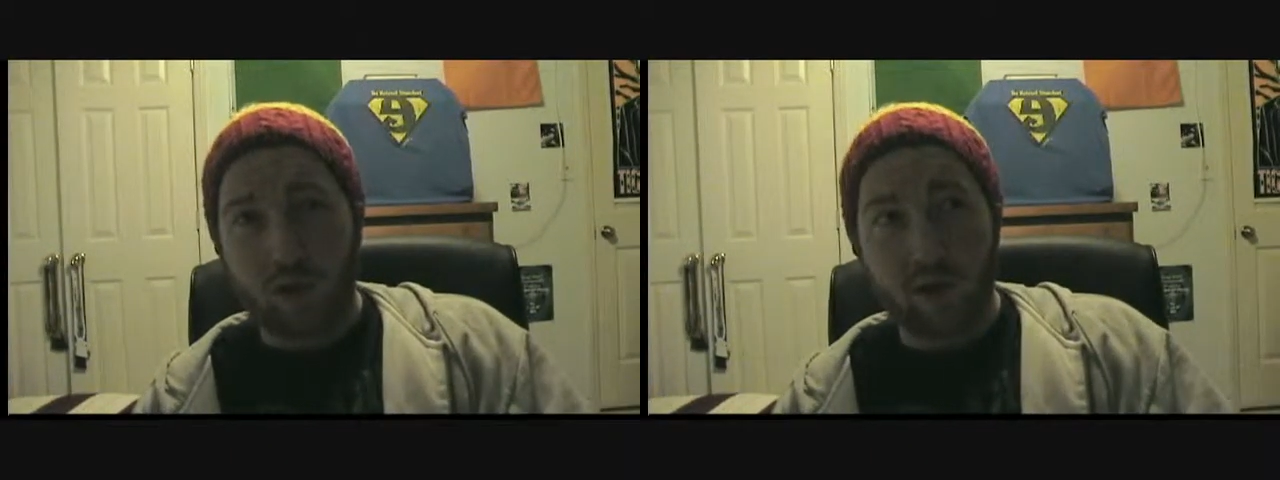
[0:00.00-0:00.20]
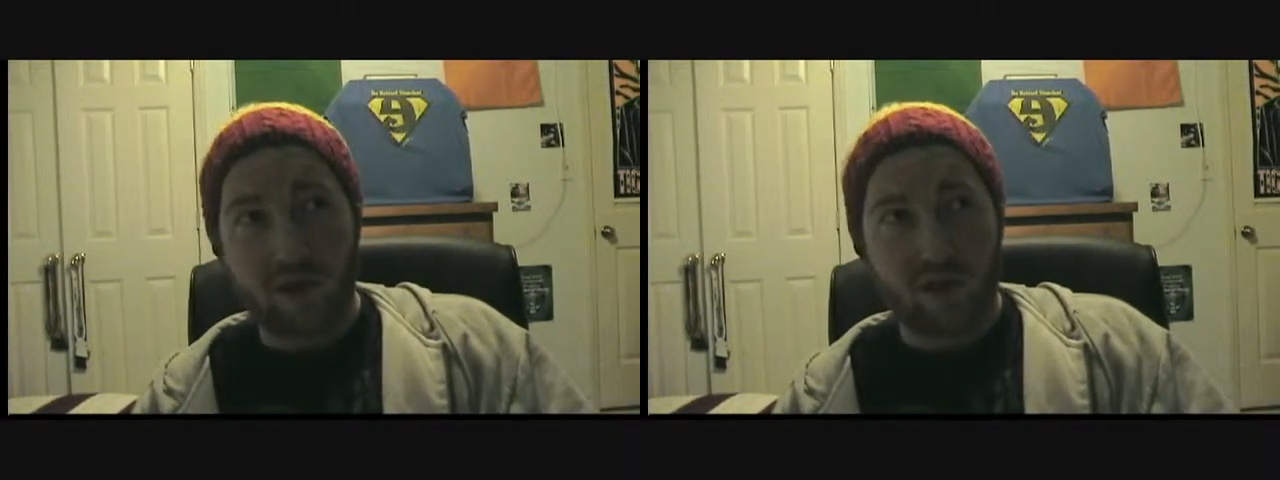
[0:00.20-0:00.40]

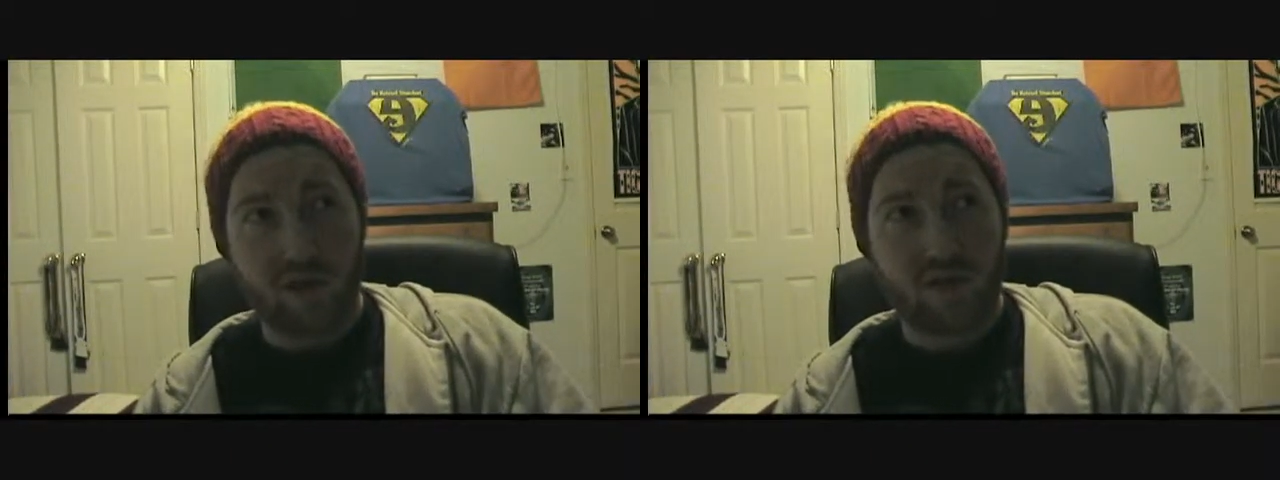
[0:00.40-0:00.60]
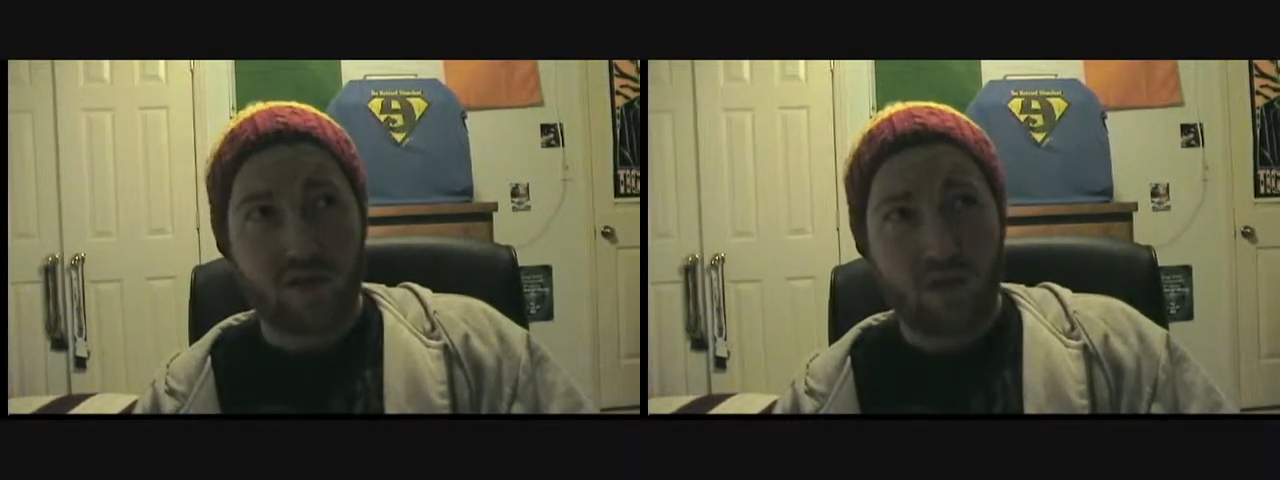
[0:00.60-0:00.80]
here
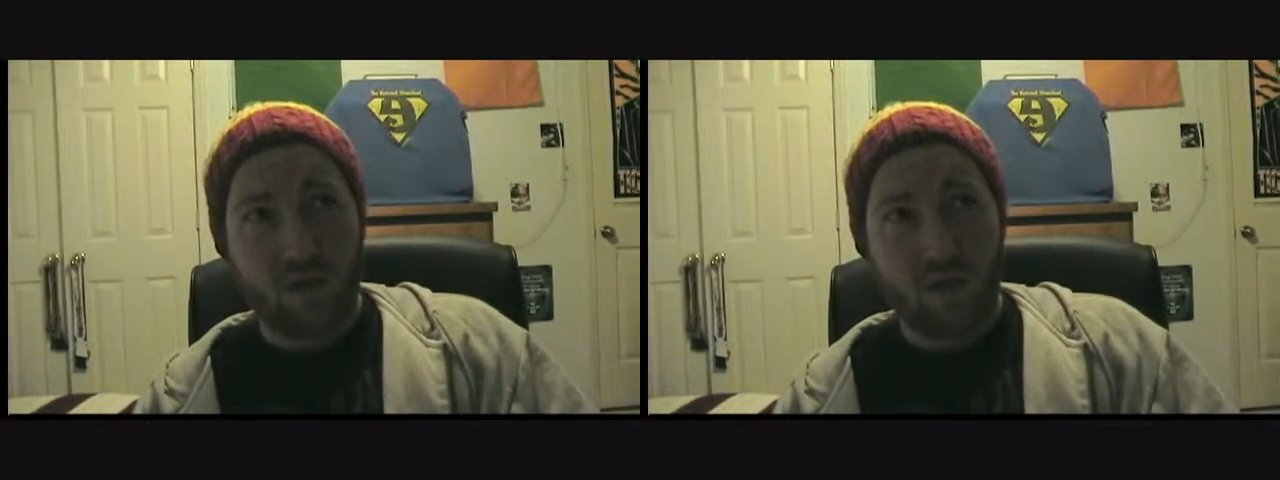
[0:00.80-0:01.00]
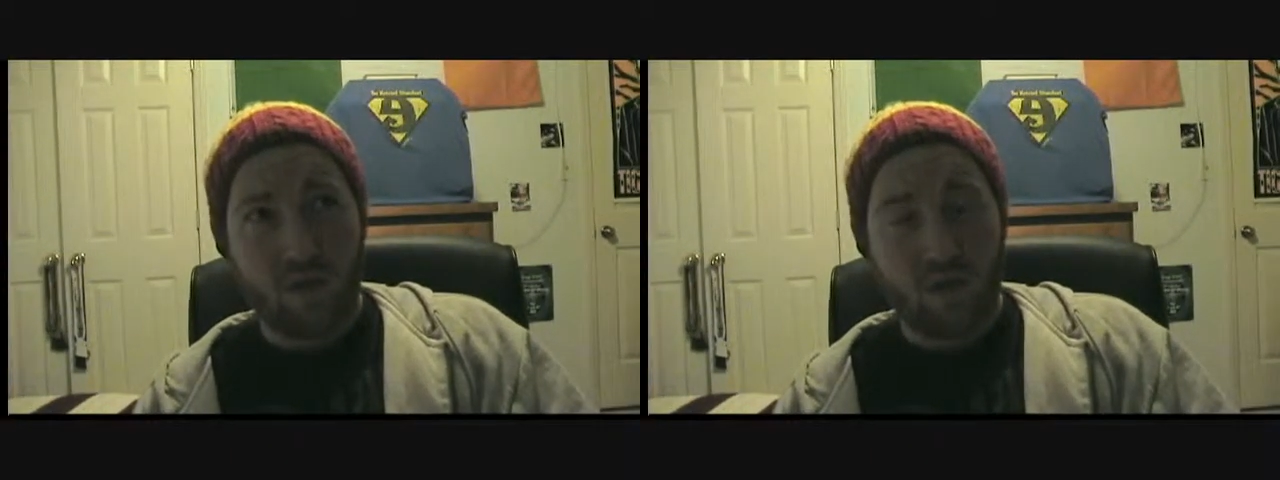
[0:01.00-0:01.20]
just
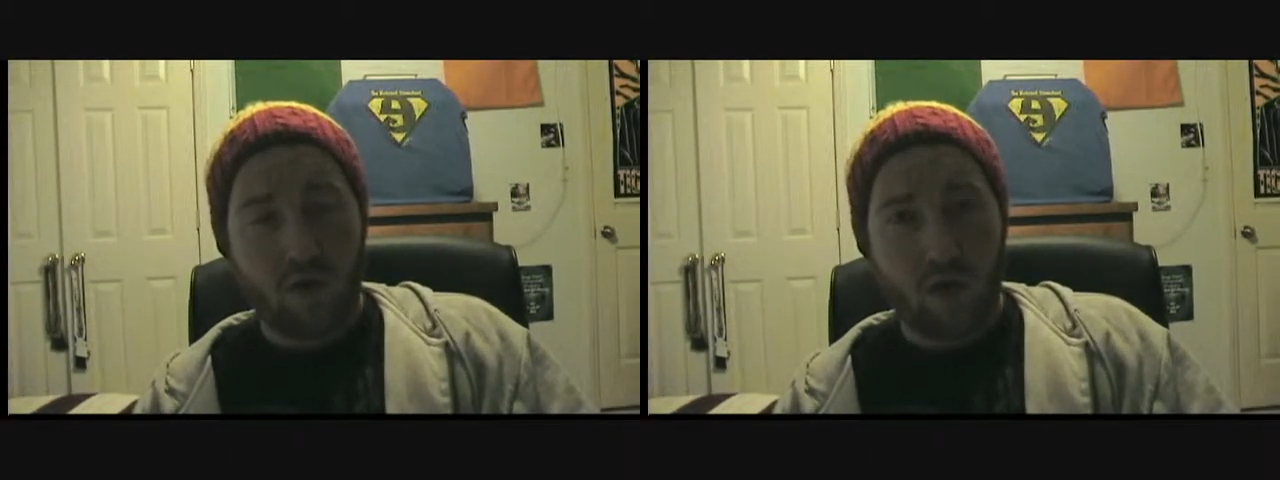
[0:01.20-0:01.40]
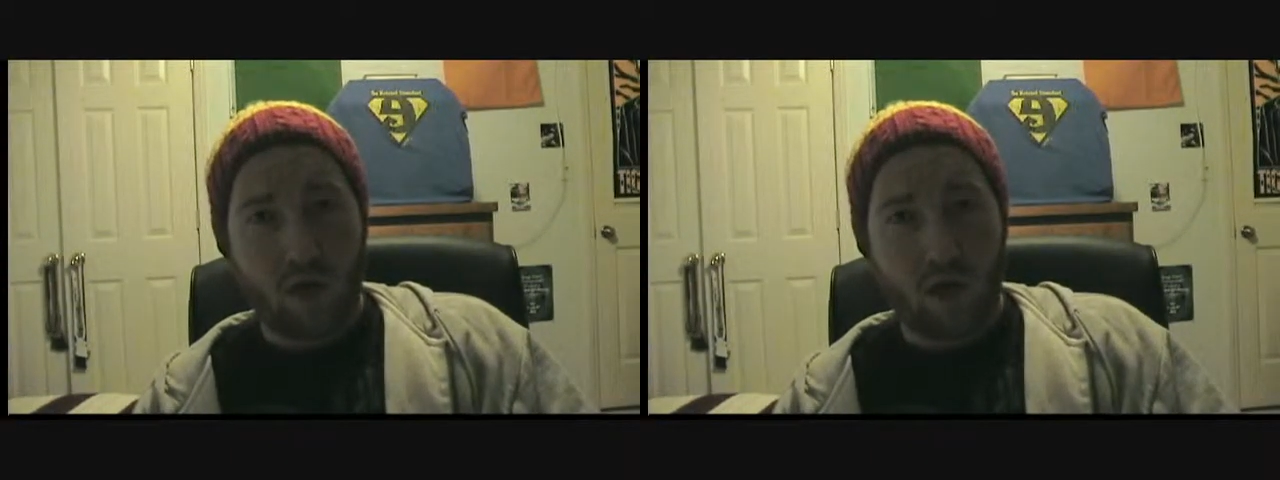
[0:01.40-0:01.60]

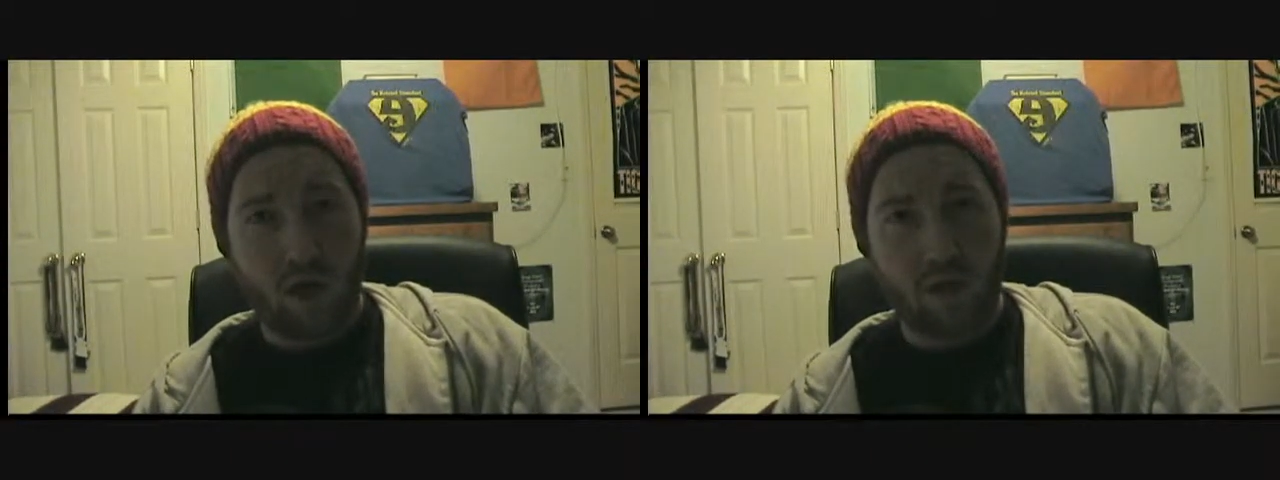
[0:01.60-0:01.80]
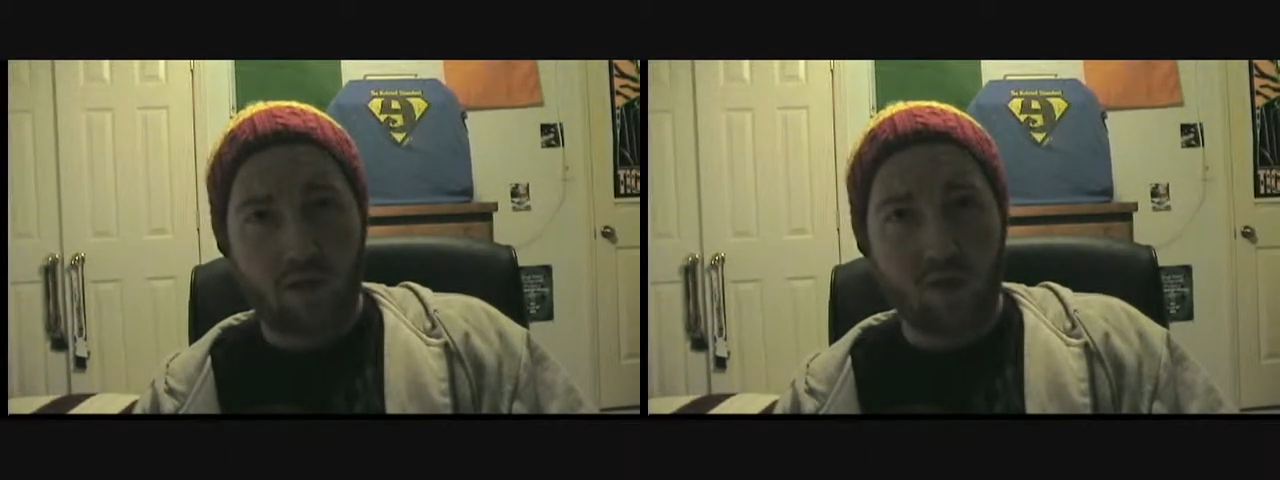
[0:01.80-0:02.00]

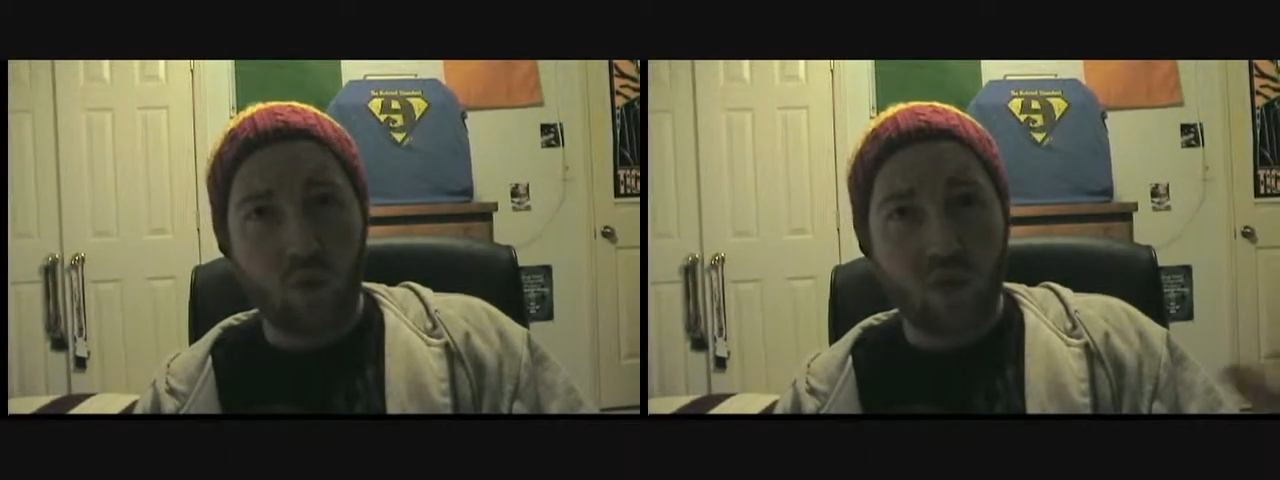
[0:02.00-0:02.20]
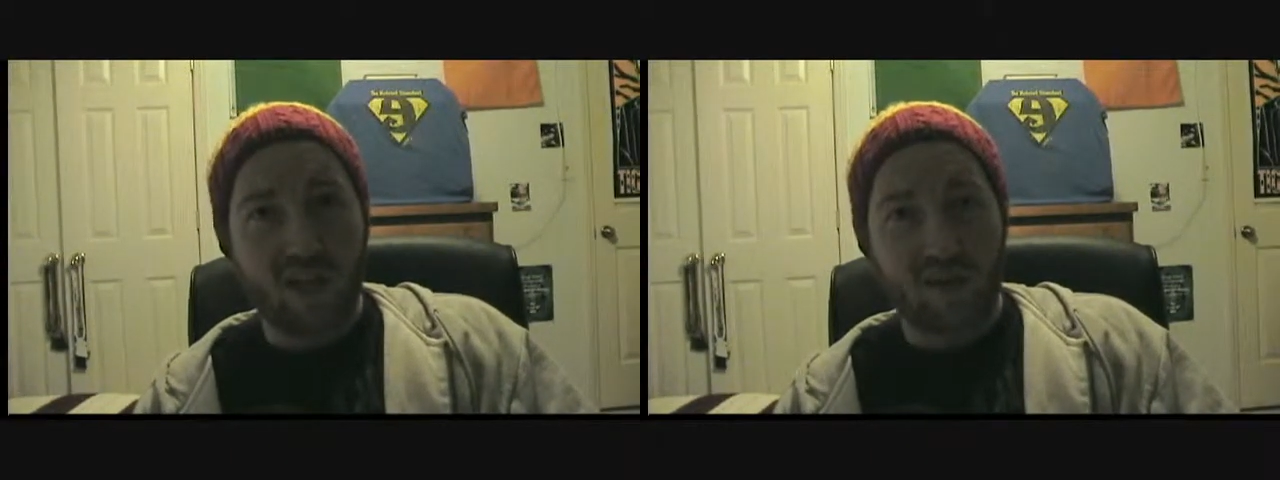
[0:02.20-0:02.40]
uh,
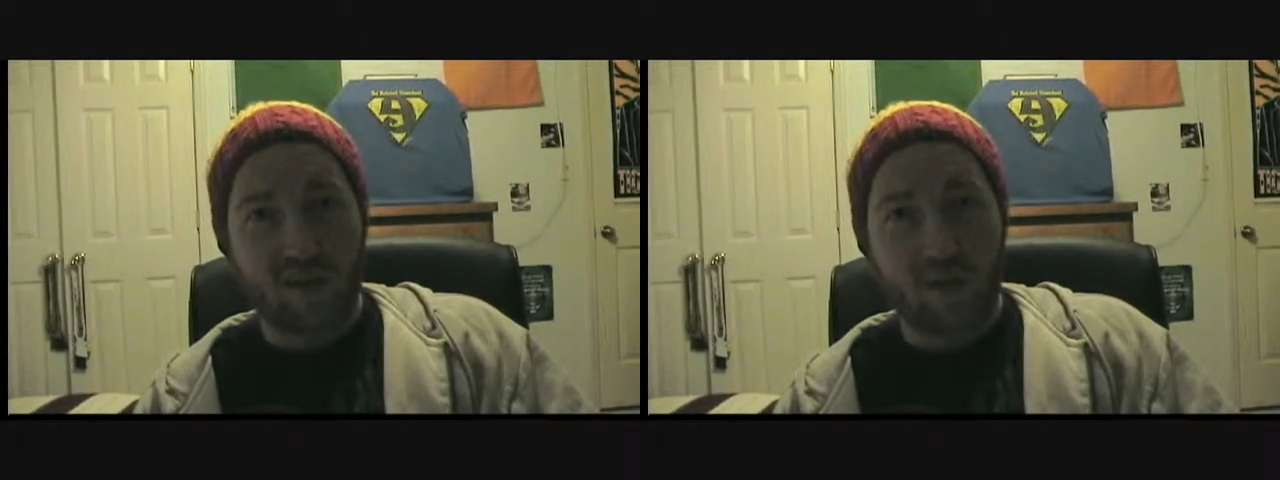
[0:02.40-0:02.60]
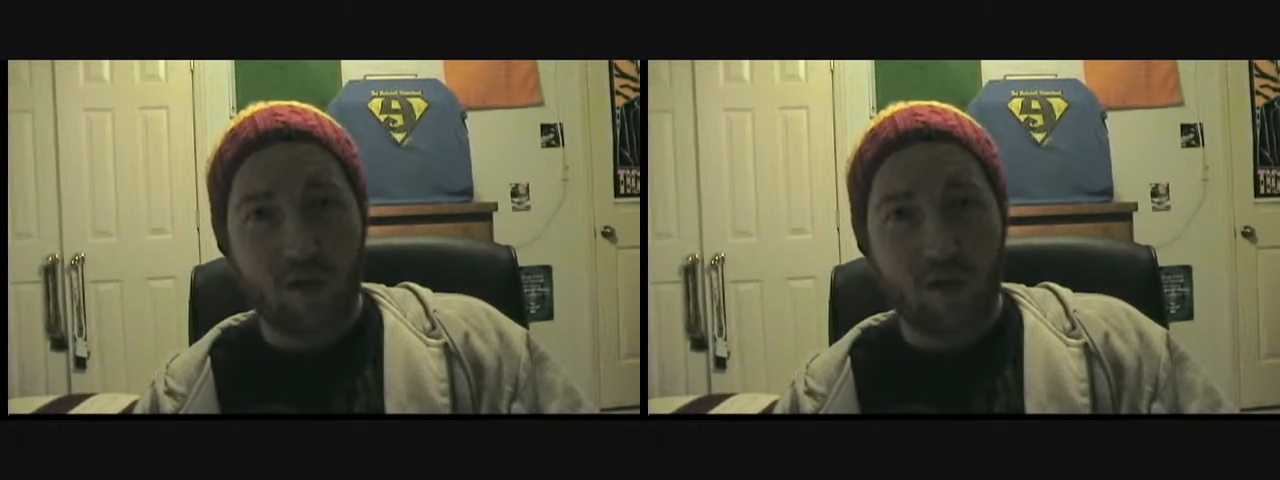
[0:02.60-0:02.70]
two weekends